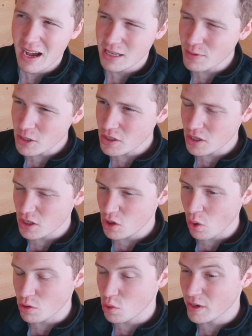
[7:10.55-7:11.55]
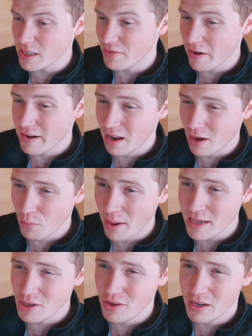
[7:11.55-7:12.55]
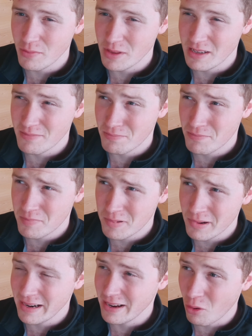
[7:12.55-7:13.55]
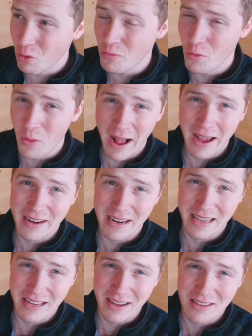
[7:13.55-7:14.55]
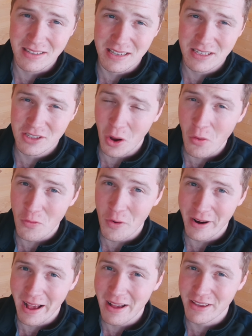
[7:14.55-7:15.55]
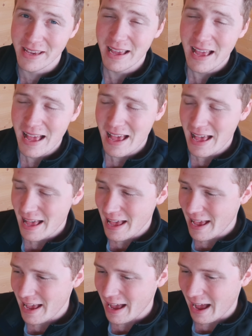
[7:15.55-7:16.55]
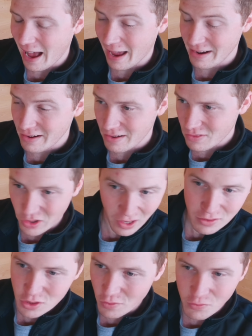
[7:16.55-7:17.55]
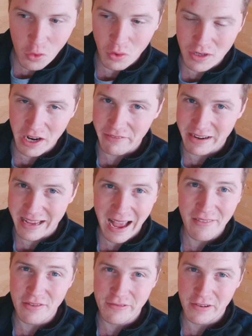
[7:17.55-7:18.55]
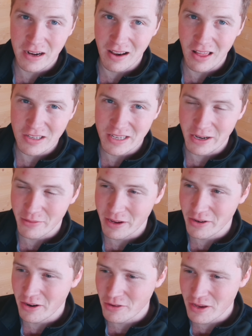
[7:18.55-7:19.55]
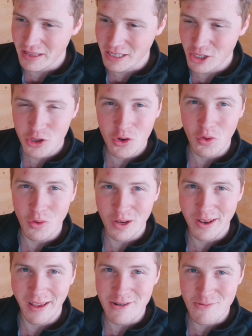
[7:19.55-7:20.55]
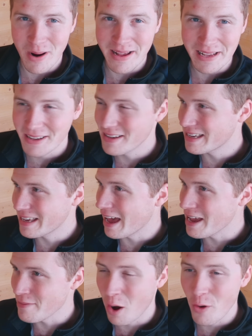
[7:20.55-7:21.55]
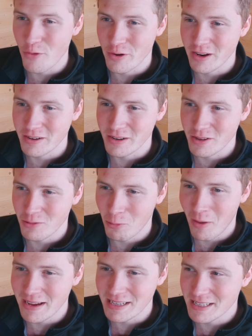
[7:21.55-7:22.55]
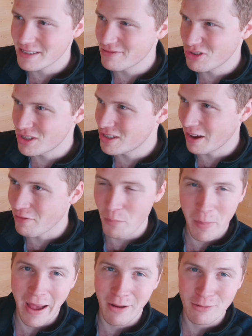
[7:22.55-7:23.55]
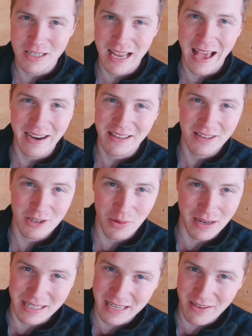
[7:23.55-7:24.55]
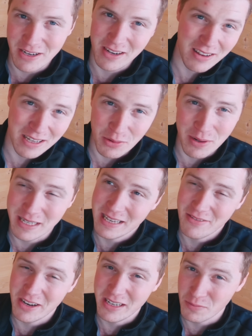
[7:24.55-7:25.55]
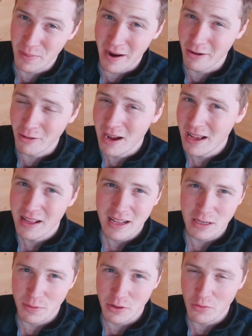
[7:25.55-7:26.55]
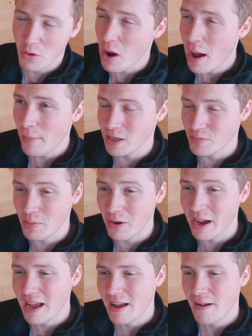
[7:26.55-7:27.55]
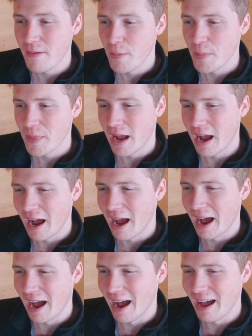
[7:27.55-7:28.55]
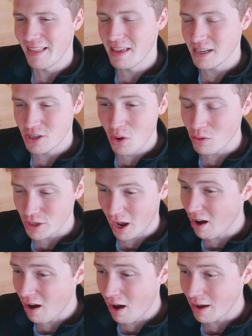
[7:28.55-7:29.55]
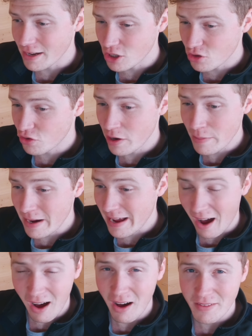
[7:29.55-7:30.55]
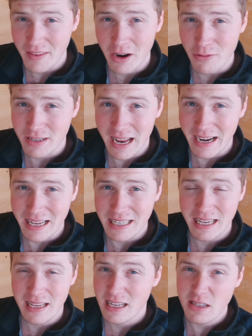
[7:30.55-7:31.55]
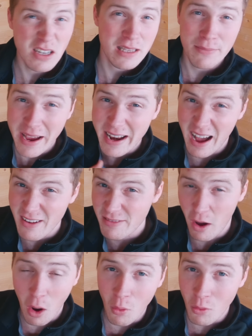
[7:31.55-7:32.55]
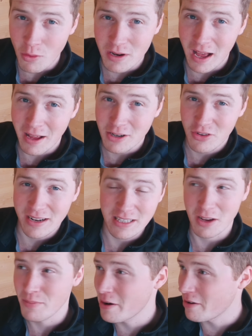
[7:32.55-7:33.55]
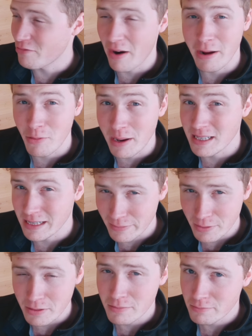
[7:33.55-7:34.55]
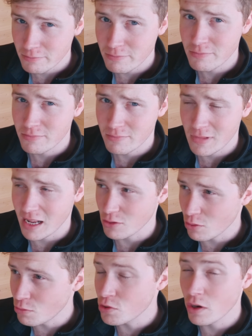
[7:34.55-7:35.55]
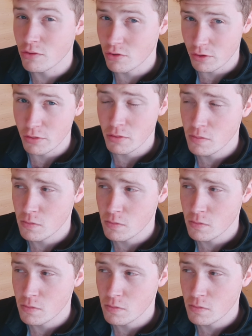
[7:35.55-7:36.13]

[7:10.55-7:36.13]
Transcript: As much as the stocks always are very lightweight, so you end up with these pretty awful handling guns, they're so front heavy, and the guns are ruled generally heavy for class anyway, you know, you get this short lightweight game over and under that weighs £7.10 in the 27 in like a 27 inch barrel. That's pretty awful. But that's, by the way, their stocks are extremely hard, they don't dent easy. That's because they're made out of old Trans-Siberian railway sleepers. That's also true.